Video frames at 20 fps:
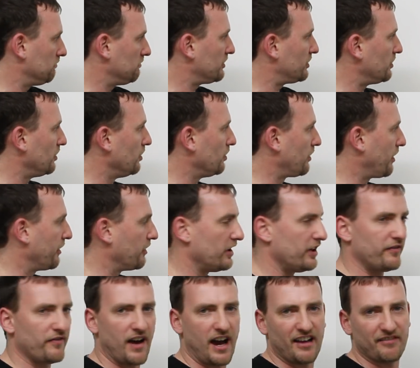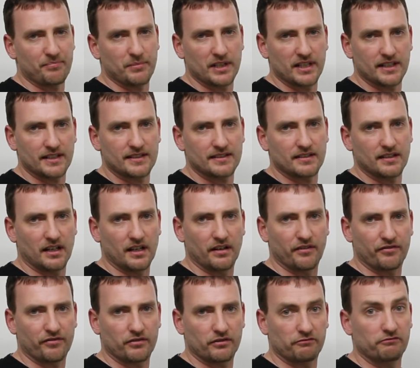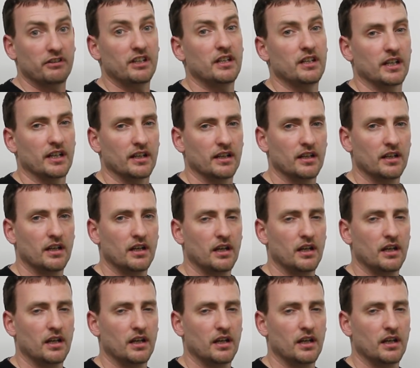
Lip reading: so, 35 minutes of reading.